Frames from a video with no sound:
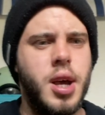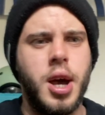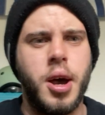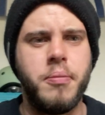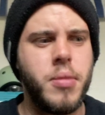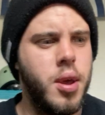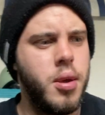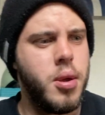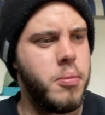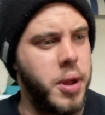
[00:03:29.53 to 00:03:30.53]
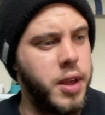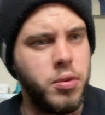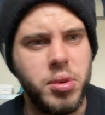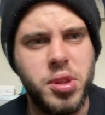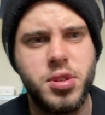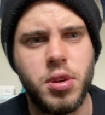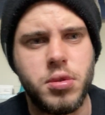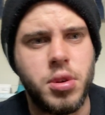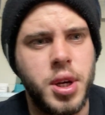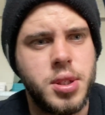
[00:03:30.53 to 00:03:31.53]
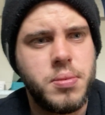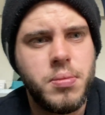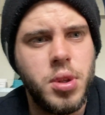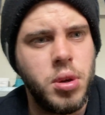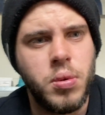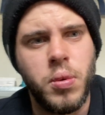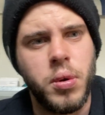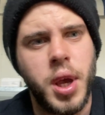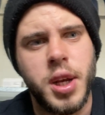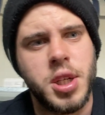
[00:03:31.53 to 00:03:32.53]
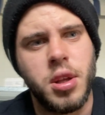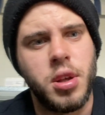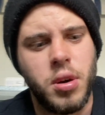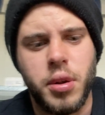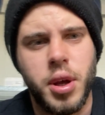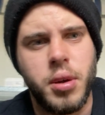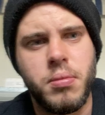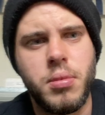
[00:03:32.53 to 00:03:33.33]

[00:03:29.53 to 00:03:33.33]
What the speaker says: But even with the steel trace, you will catch anything on that.